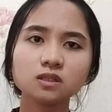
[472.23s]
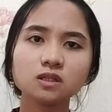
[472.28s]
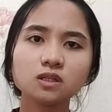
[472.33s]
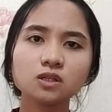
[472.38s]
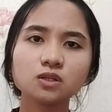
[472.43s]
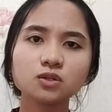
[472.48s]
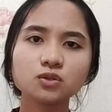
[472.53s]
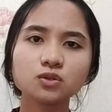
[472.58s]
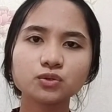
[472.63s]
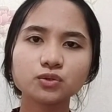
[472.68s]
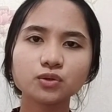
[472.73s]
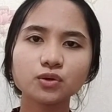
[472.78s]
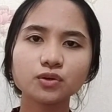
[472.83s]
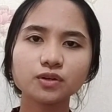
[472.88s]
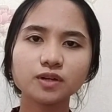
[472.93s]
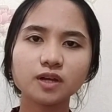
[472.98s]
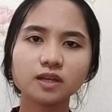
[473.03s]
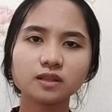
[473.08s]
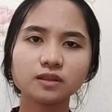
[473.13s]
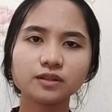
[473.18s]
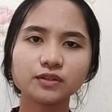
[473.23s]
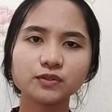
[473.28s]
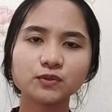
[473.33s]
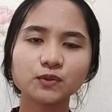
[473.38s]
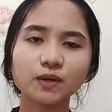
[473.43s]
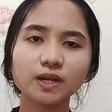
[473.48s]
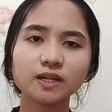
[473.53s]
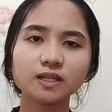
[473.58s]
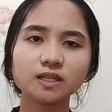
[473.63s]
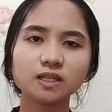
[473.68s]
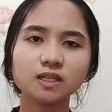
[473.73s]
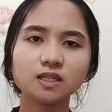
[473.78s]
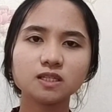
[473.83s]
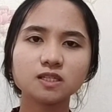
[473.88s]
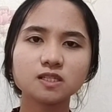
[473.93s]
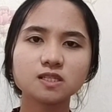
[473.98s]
so that the trade in